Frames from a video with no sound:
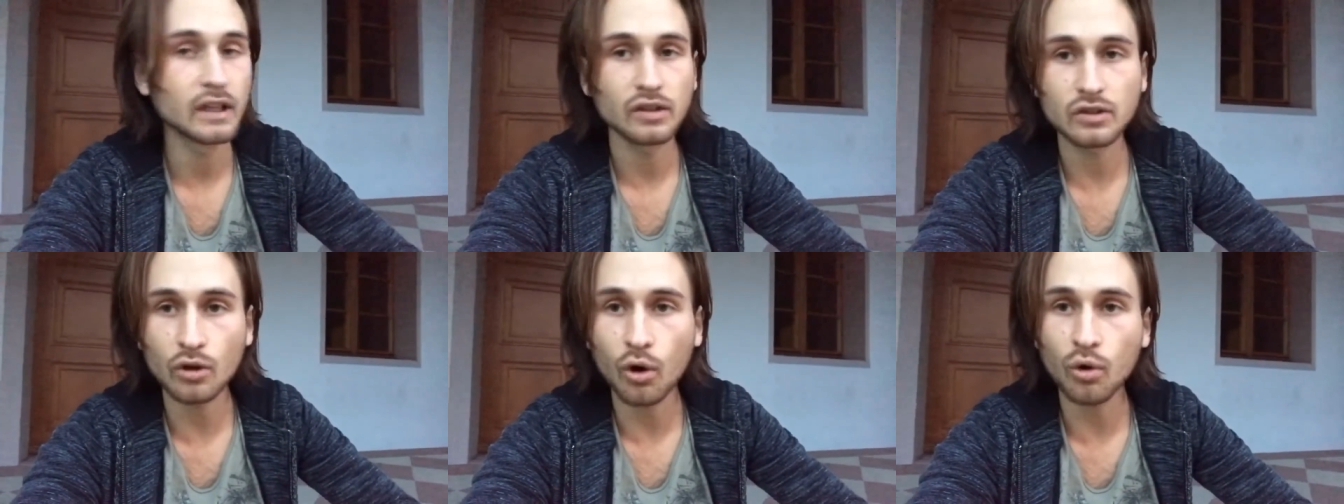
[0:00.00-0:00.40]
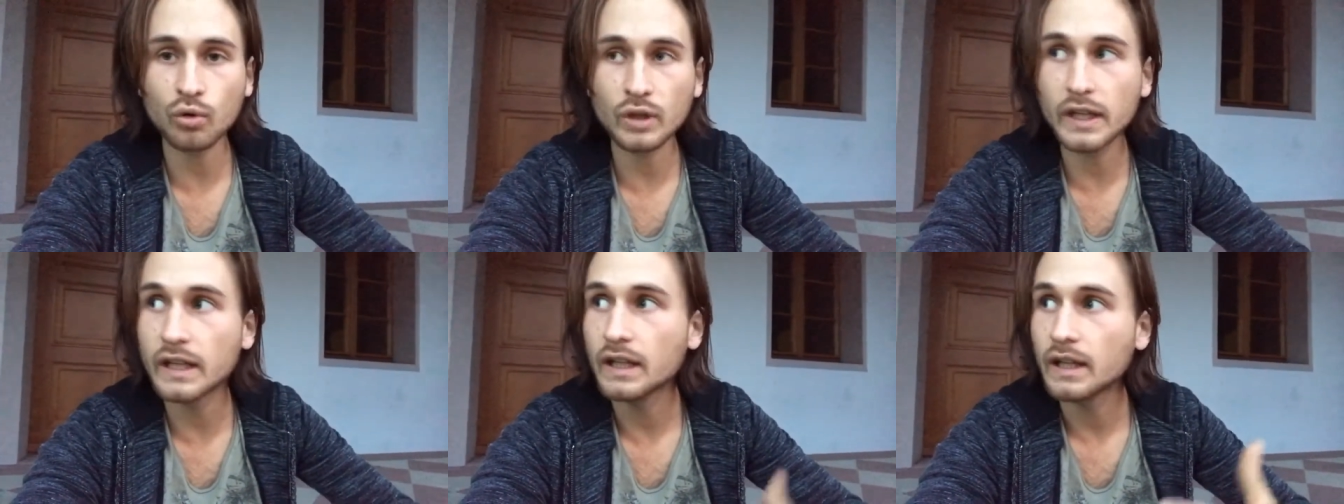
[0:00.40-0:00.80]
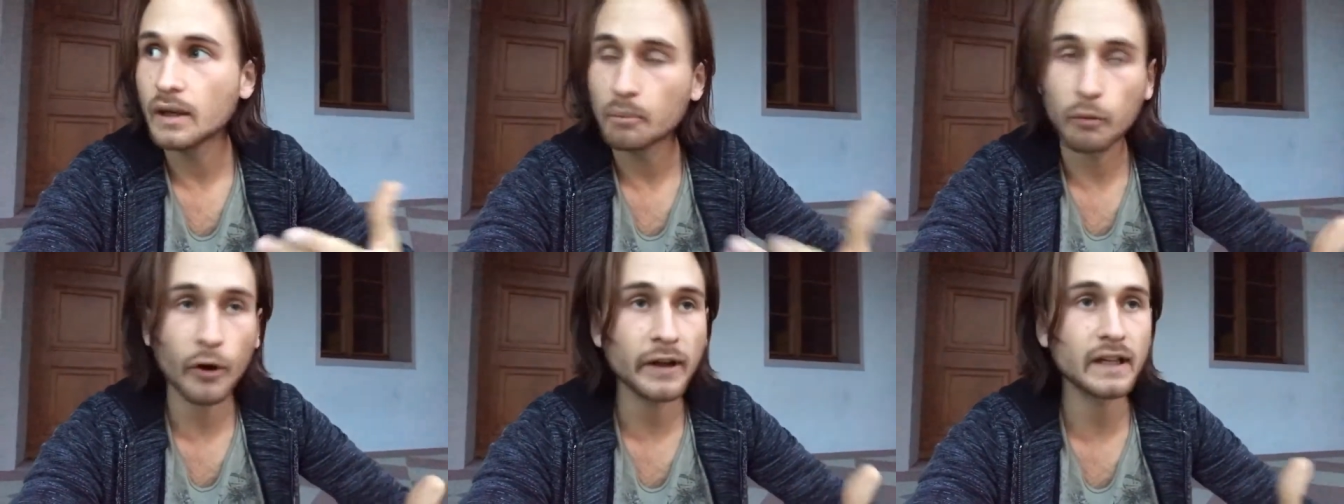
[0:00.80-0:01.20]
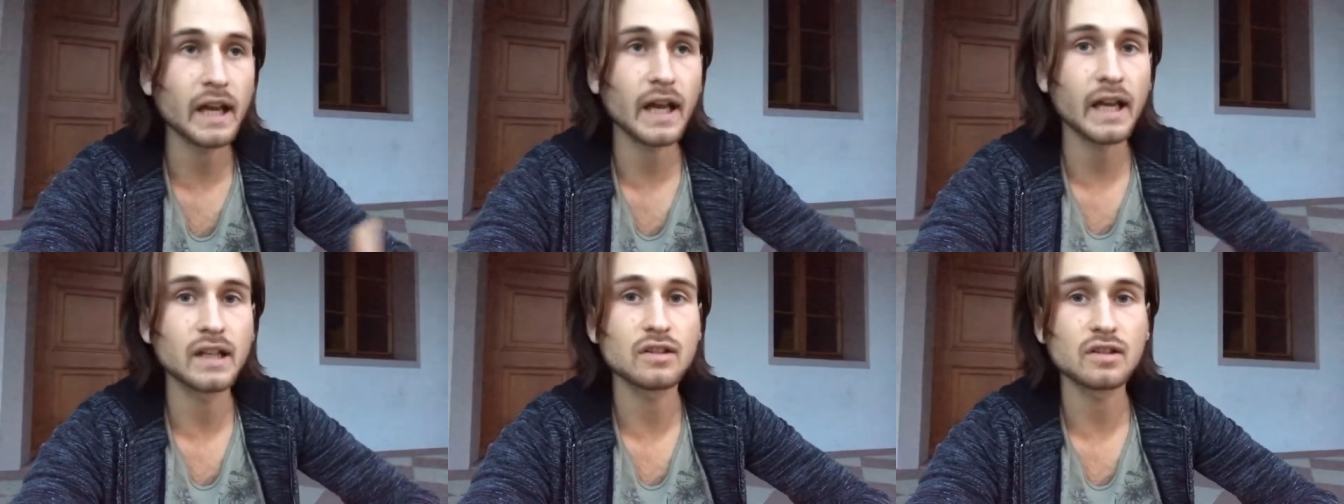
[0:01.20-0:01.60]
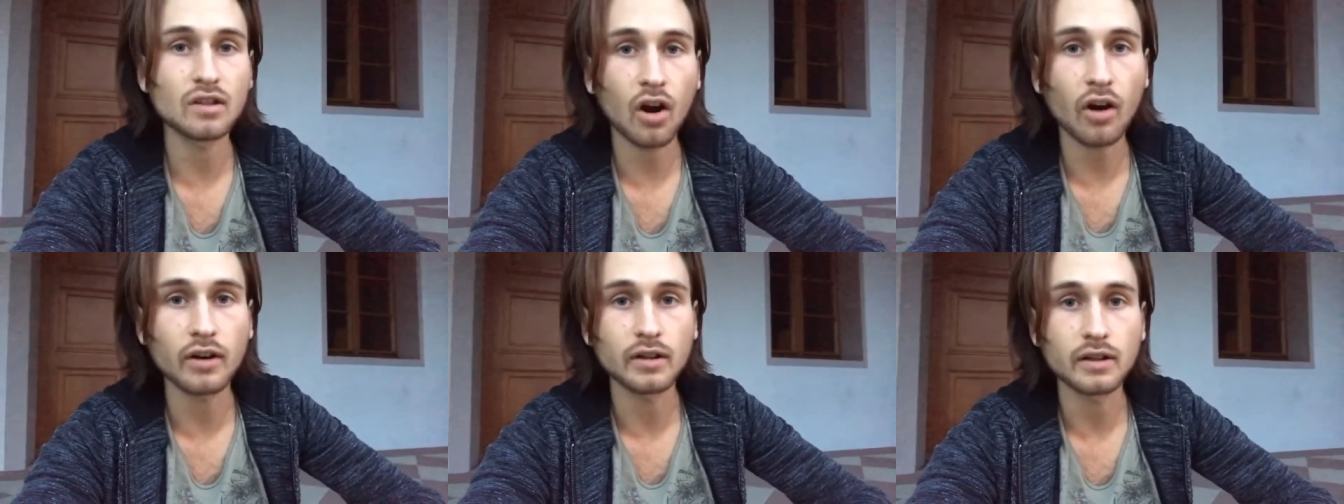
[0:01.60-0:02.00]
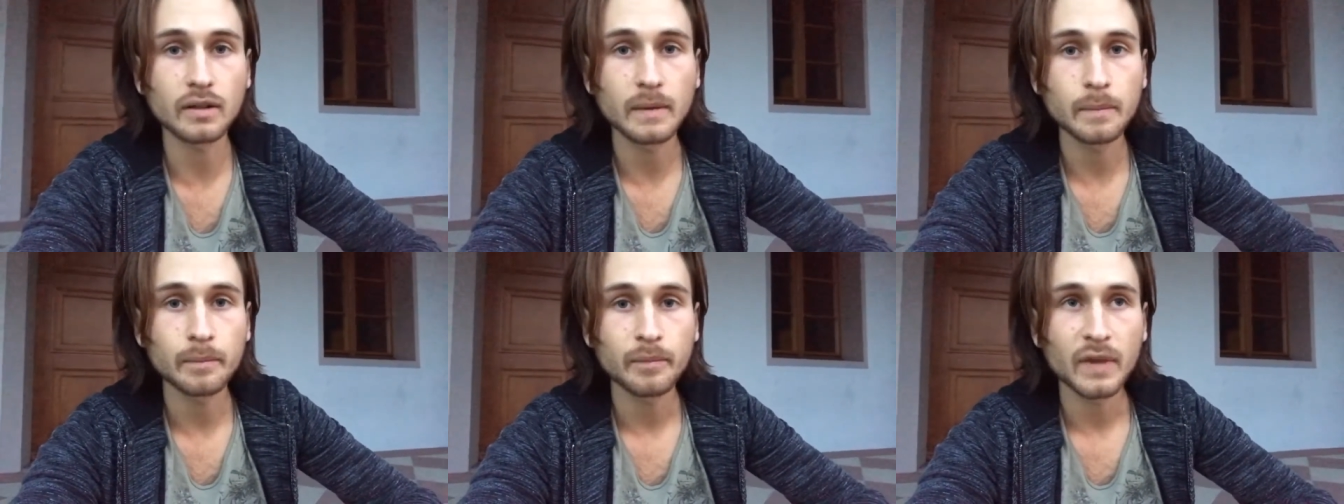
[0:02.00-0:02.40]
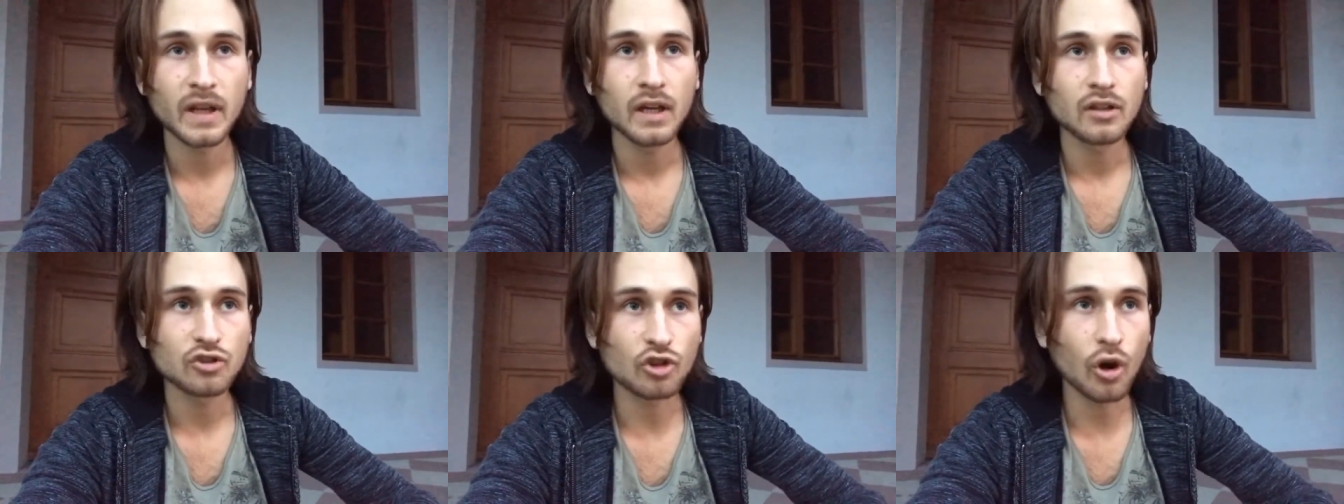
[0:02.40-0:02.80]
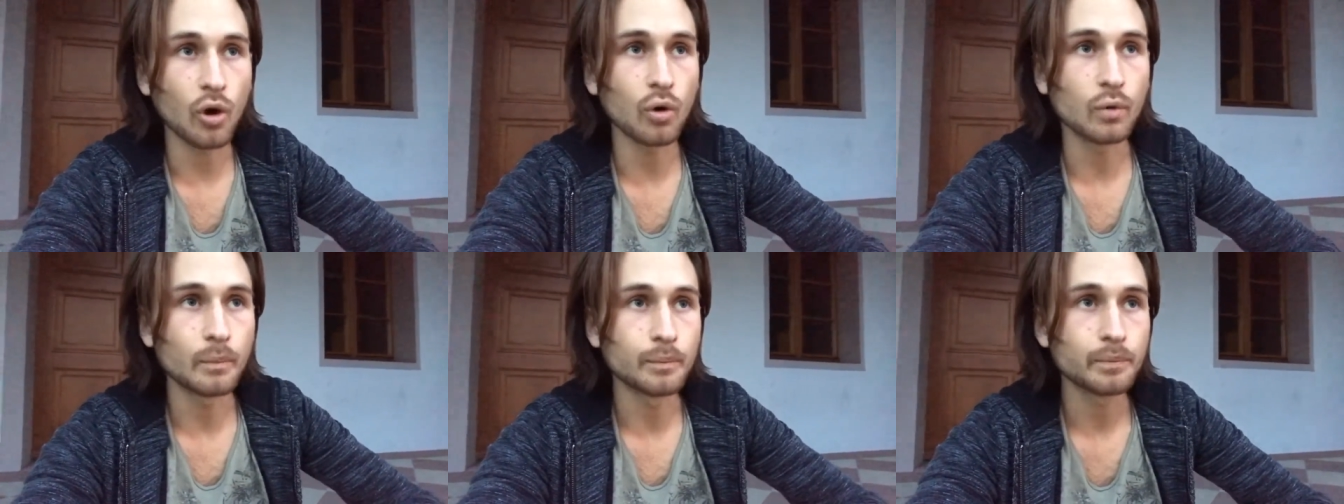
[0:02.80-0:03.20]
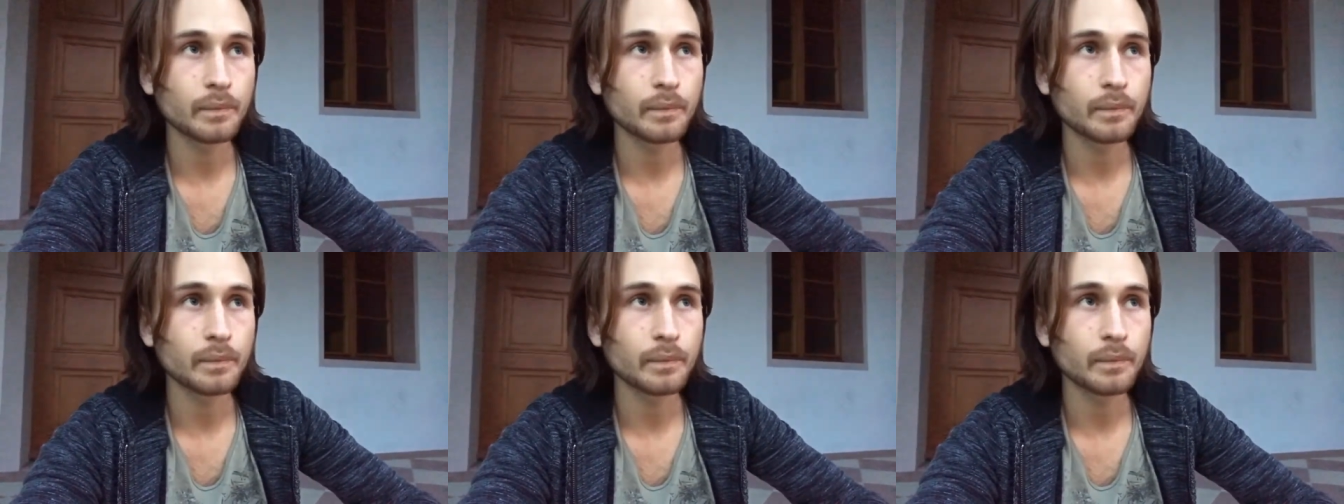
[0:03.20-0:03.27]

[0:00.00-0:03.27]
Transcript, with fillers: It's the only point I can start. So